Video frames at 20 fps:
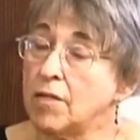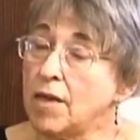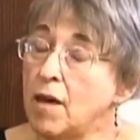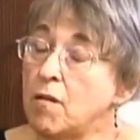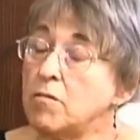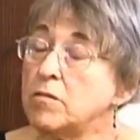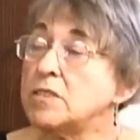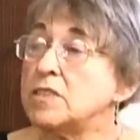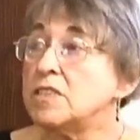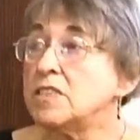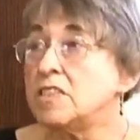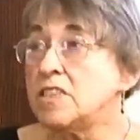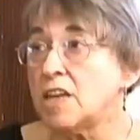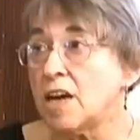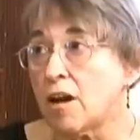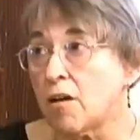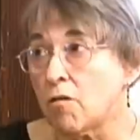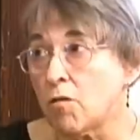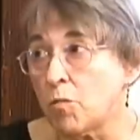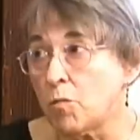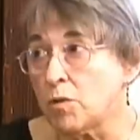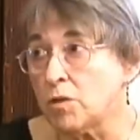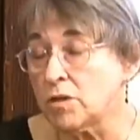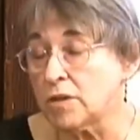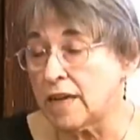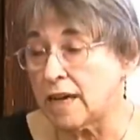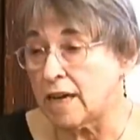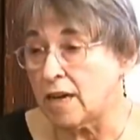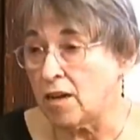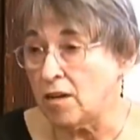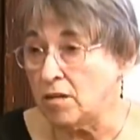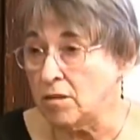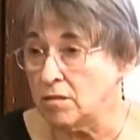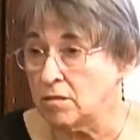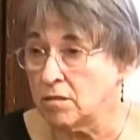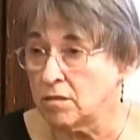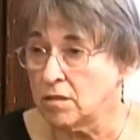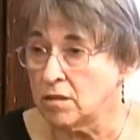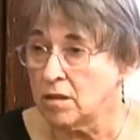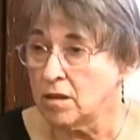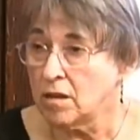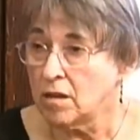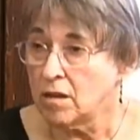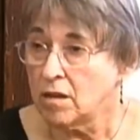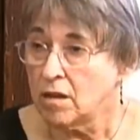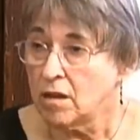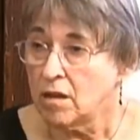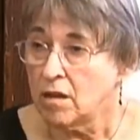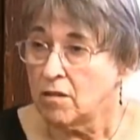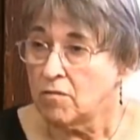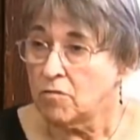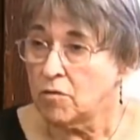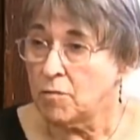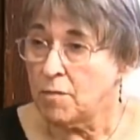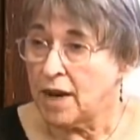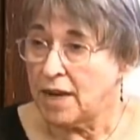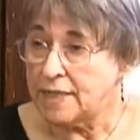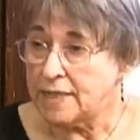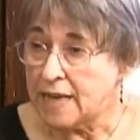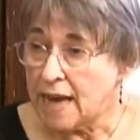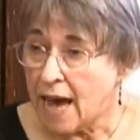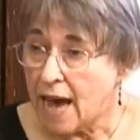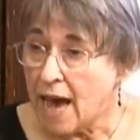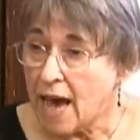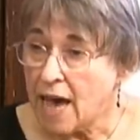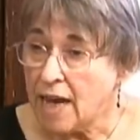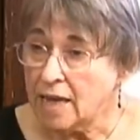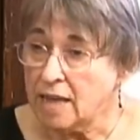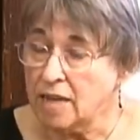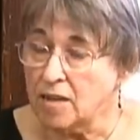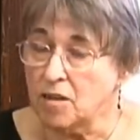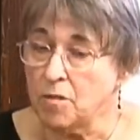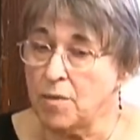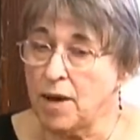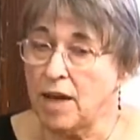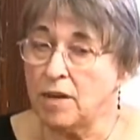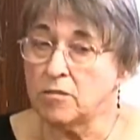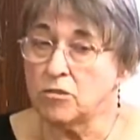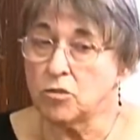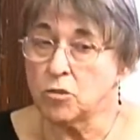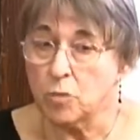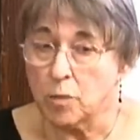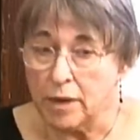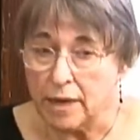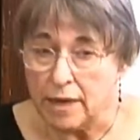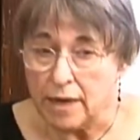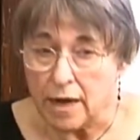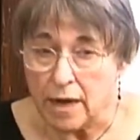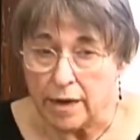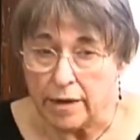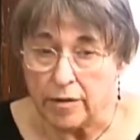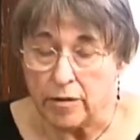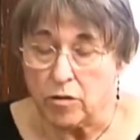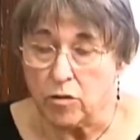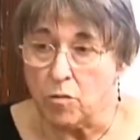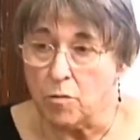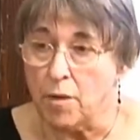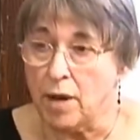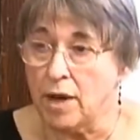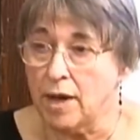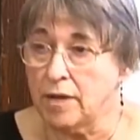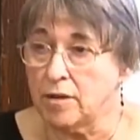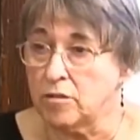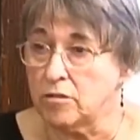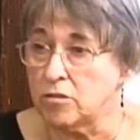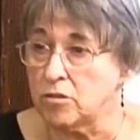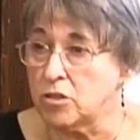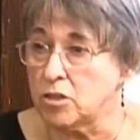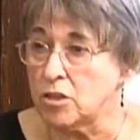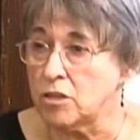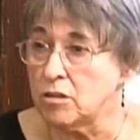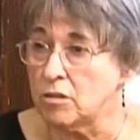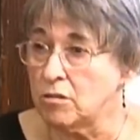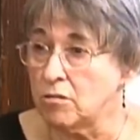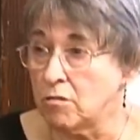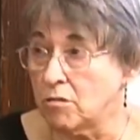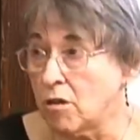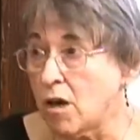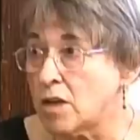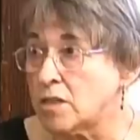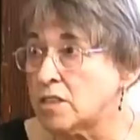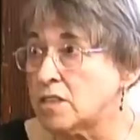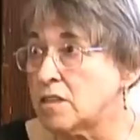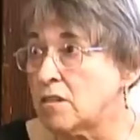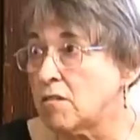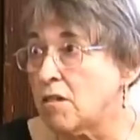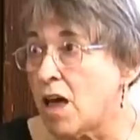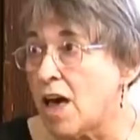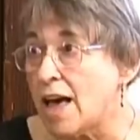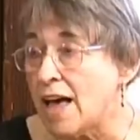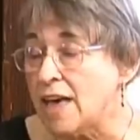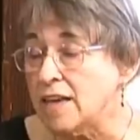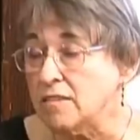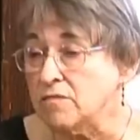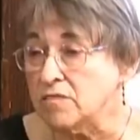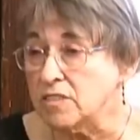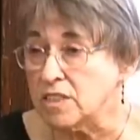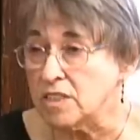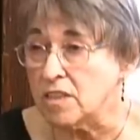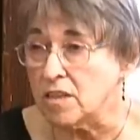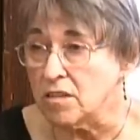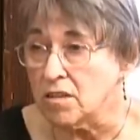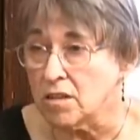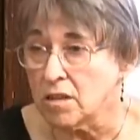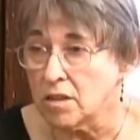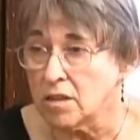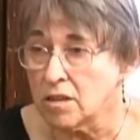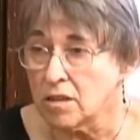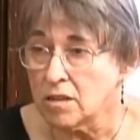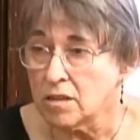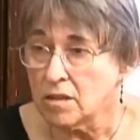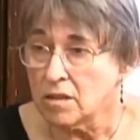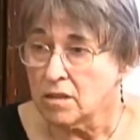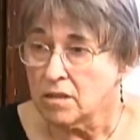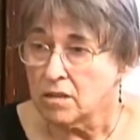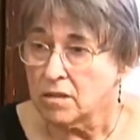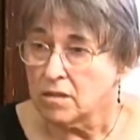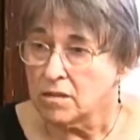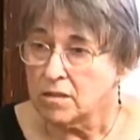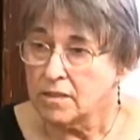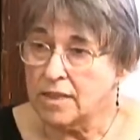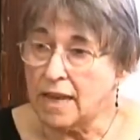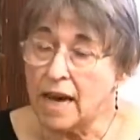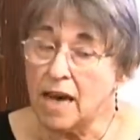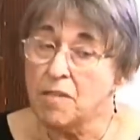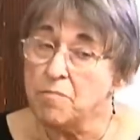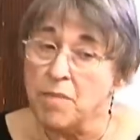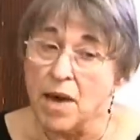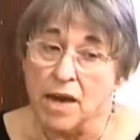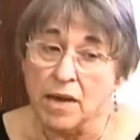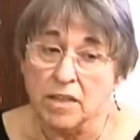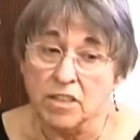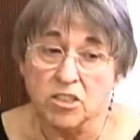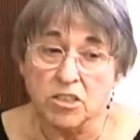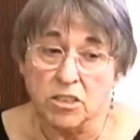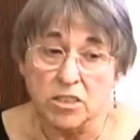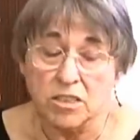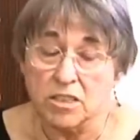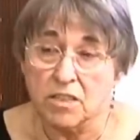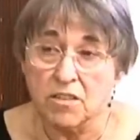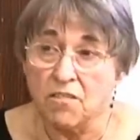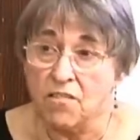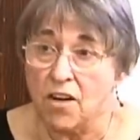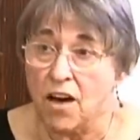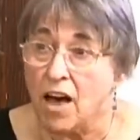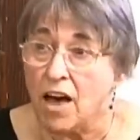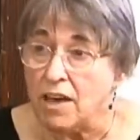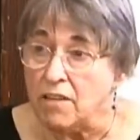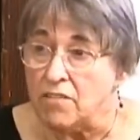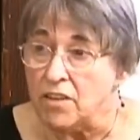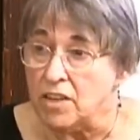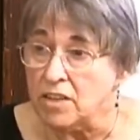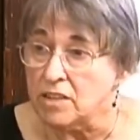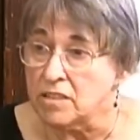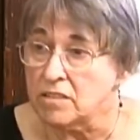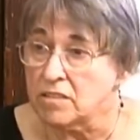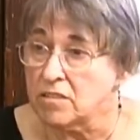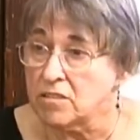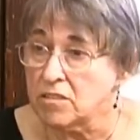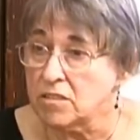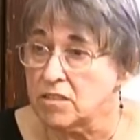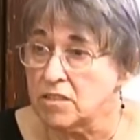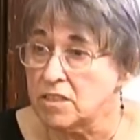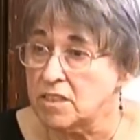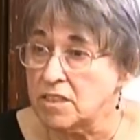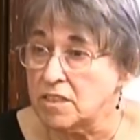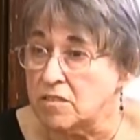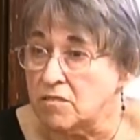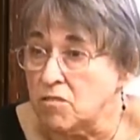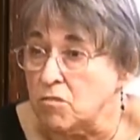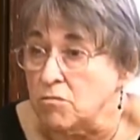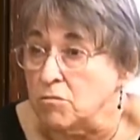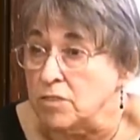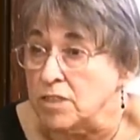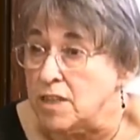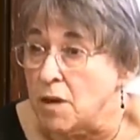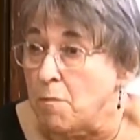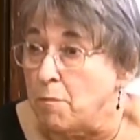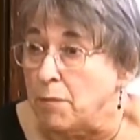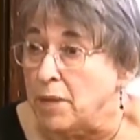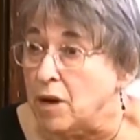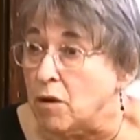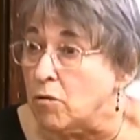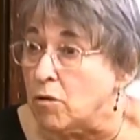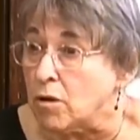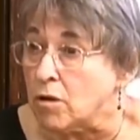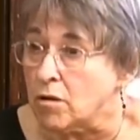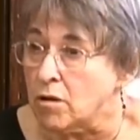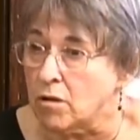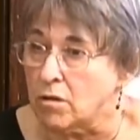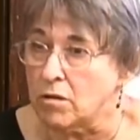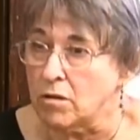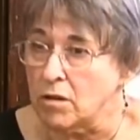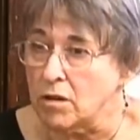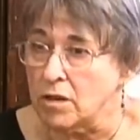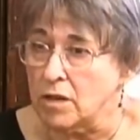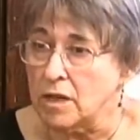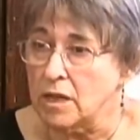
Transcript: That was a terrible day for my dad and about 29 other miners who lost their lives. Dad managed to survive it through some miracle.